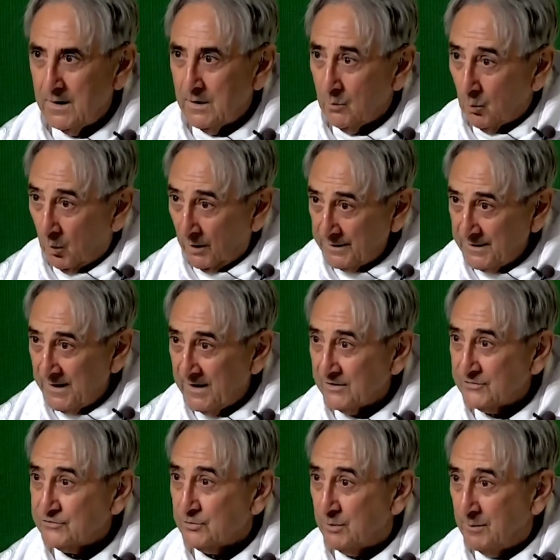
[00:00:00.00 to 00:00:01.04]
One has
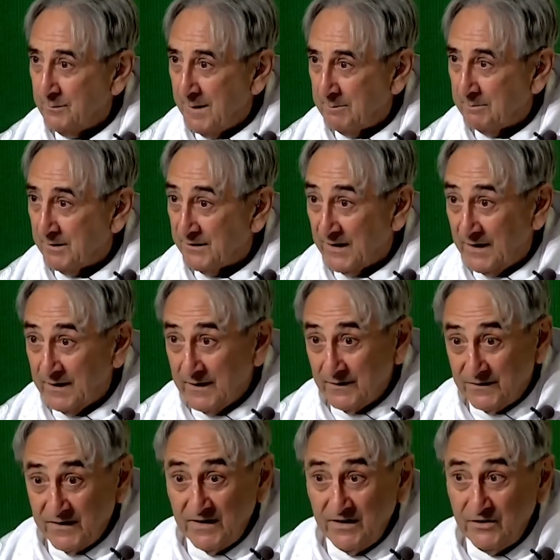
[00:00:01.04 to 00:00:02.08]
to remember that
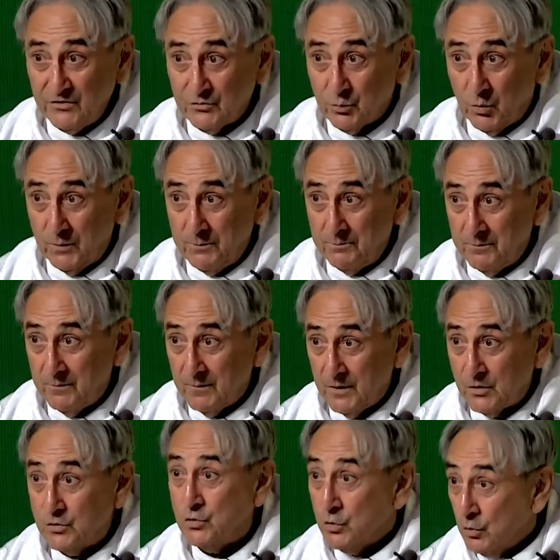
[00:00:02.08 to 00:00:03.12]
these were
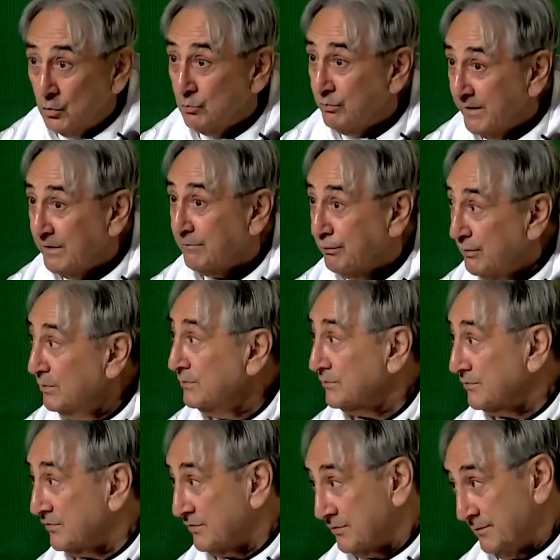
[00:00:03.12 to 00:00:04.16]
new
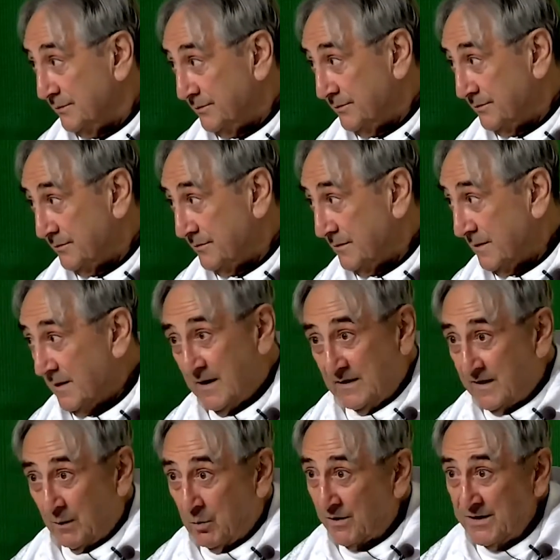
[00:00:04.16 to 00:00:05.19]
recruits.
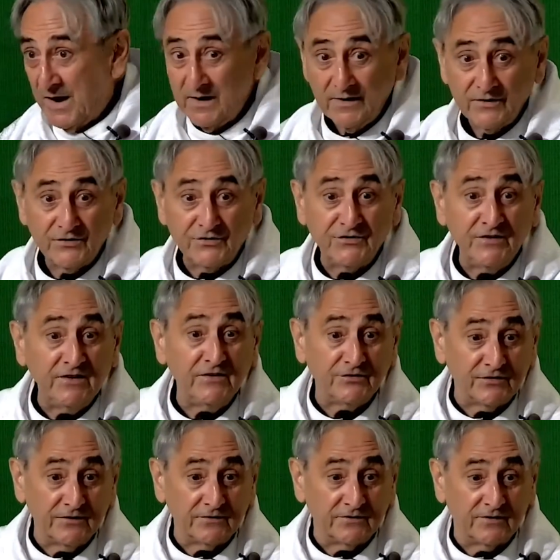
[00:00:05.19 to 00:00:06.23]
They were not
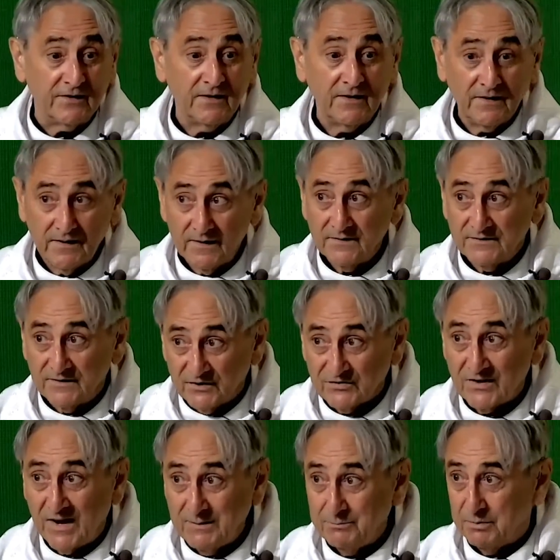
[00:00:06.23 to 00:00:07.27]
seasoned
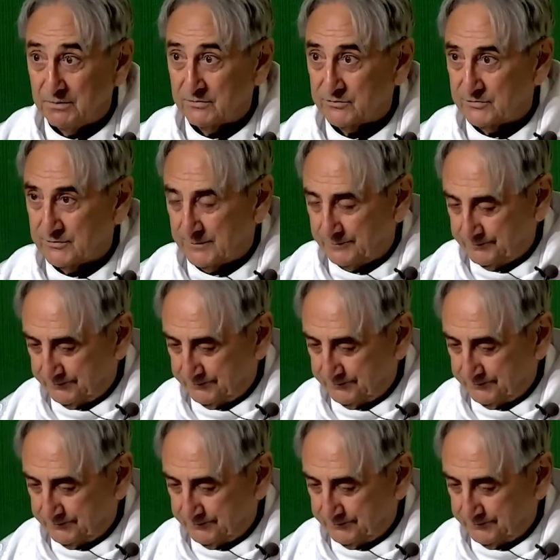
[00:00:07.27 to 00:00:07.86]
disciples.